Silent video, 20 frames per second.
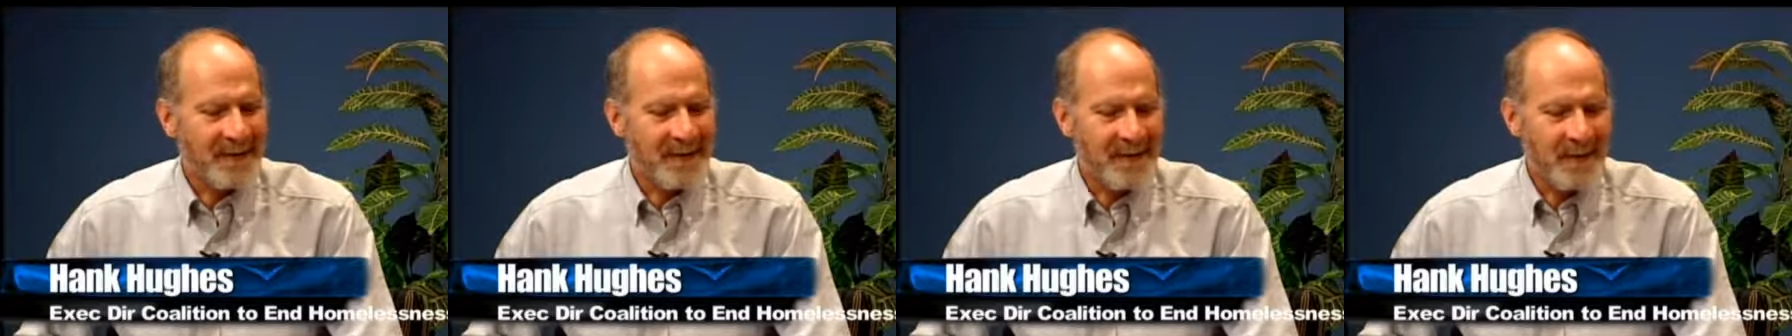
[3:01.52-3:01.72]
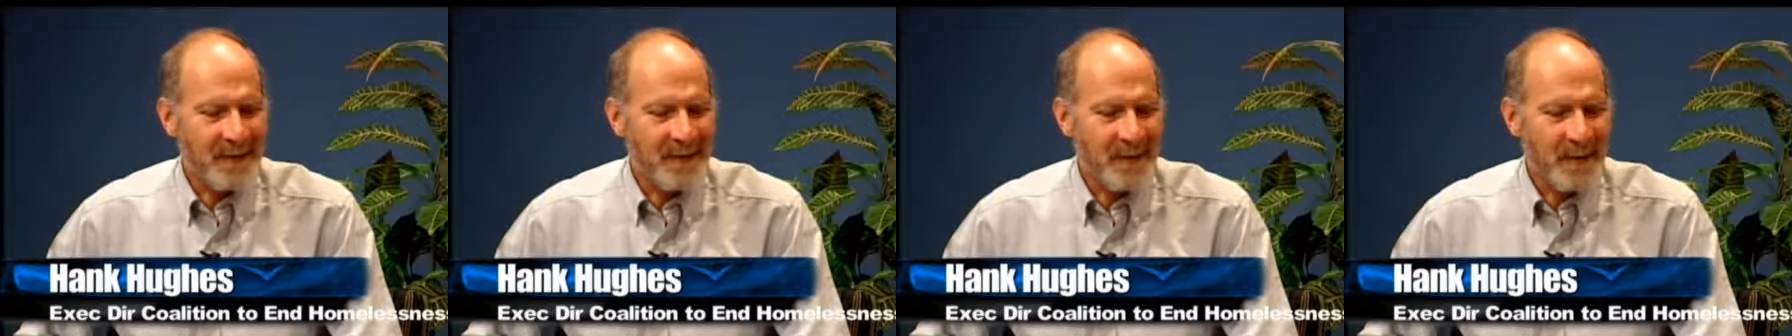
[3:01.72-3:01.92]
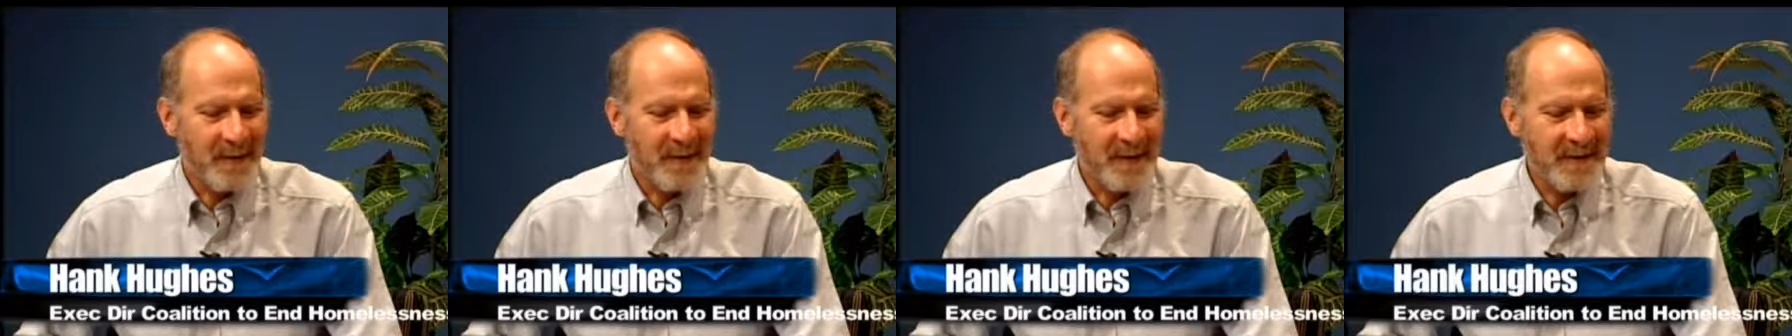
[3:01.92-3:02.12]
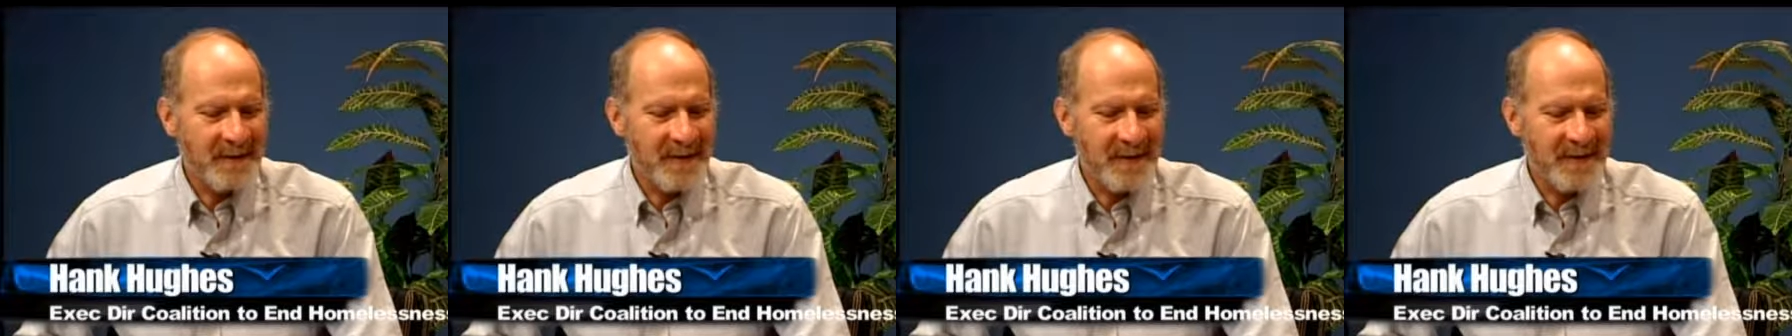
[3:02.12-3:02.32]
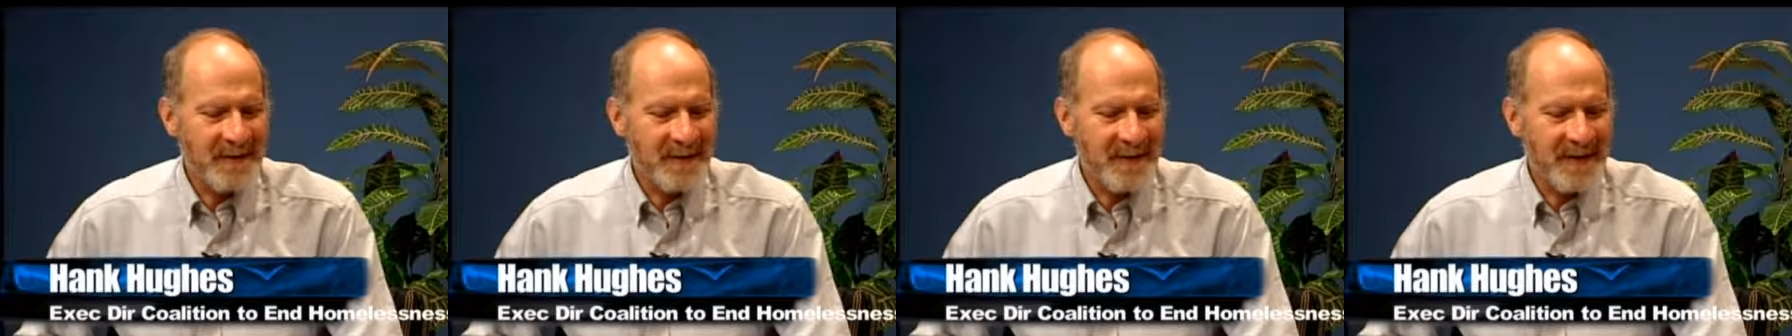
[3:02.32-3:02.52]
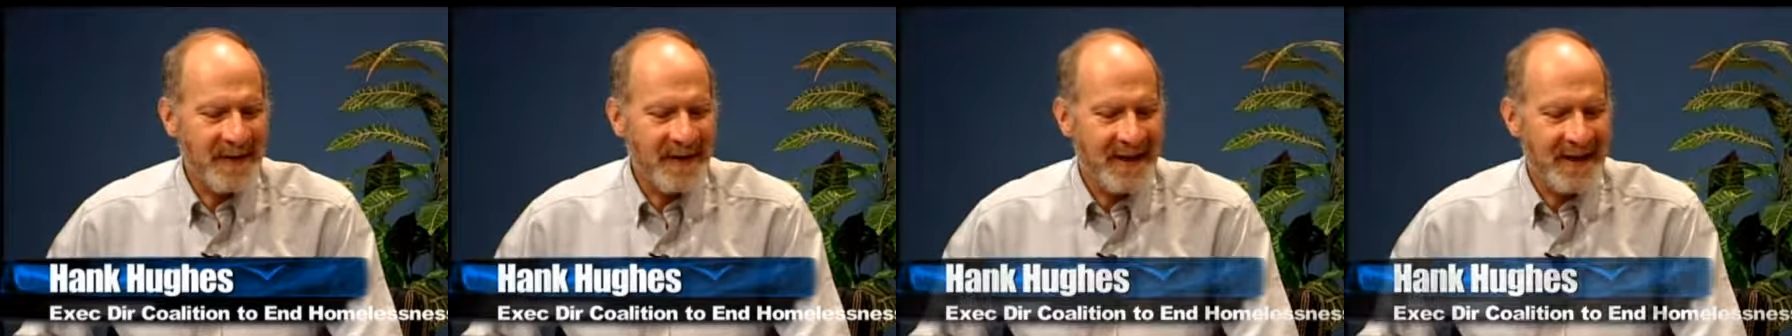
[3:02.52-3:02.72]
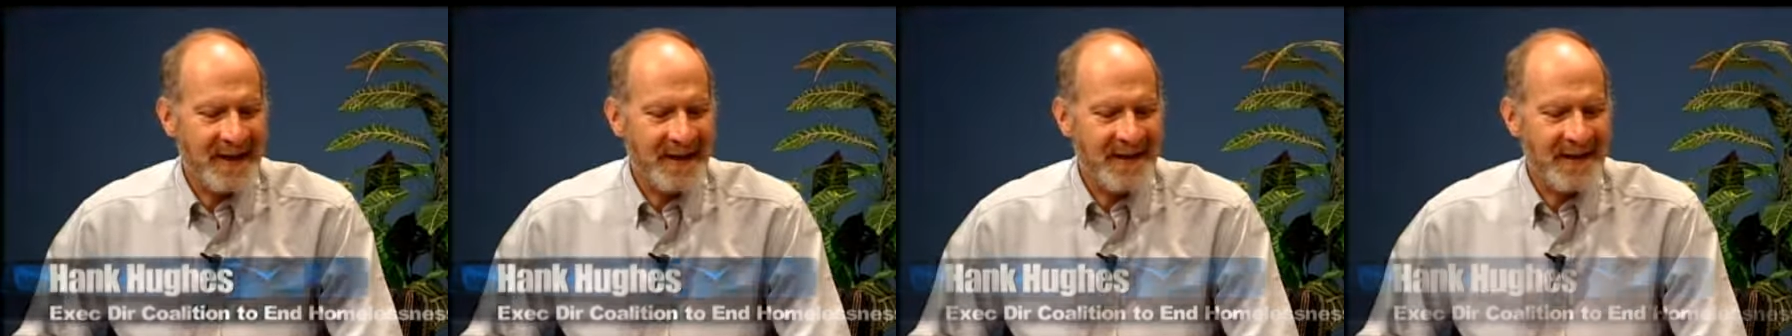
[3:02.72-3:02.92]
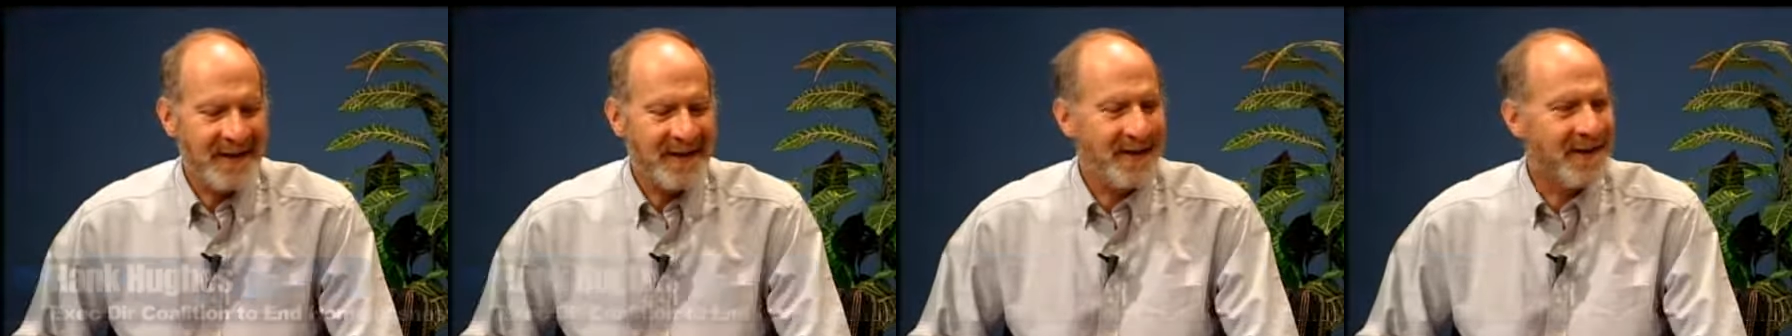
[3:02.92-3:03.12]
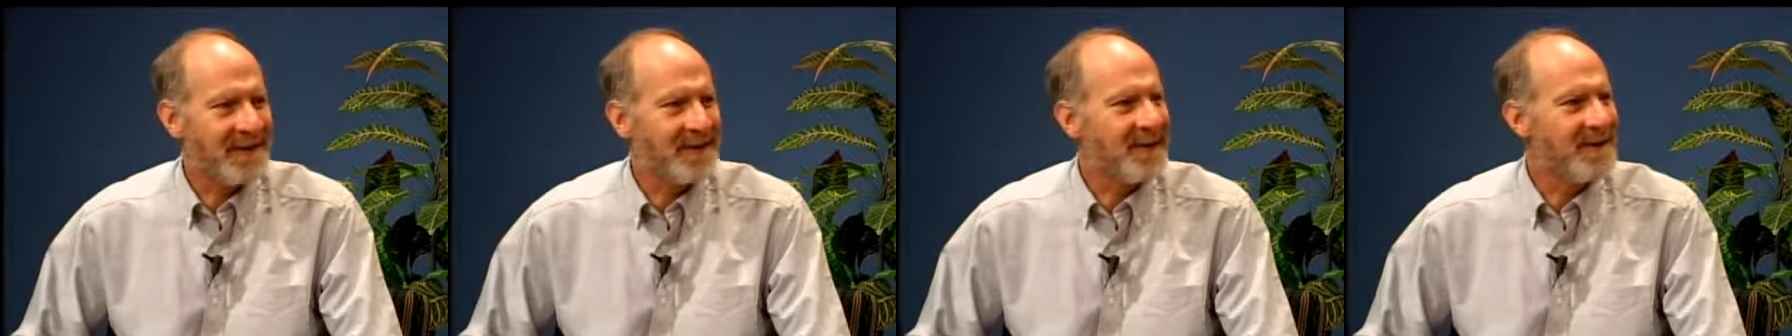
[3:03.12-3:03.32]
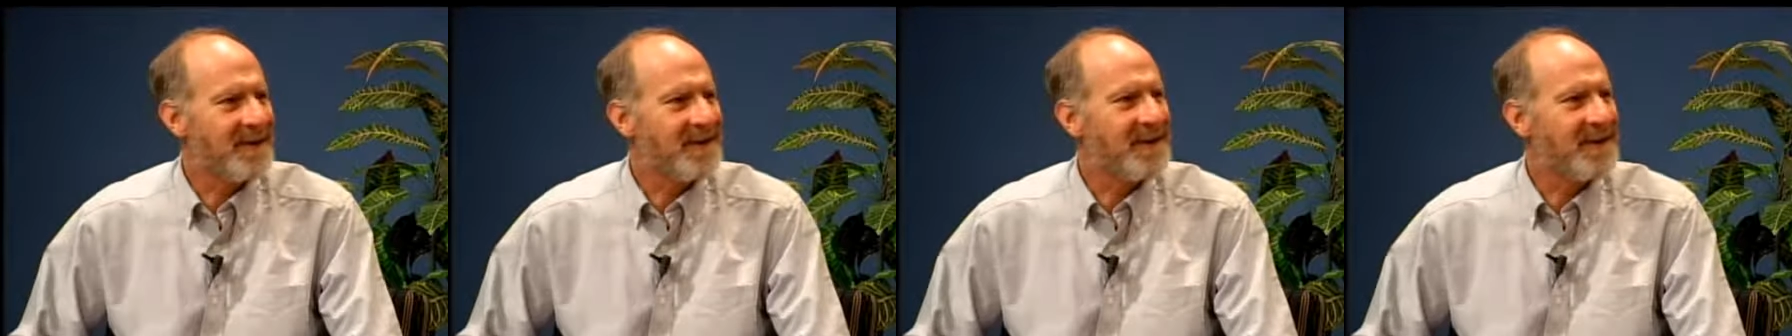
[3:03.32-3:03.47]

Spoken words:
from homeless people staying at the shelter,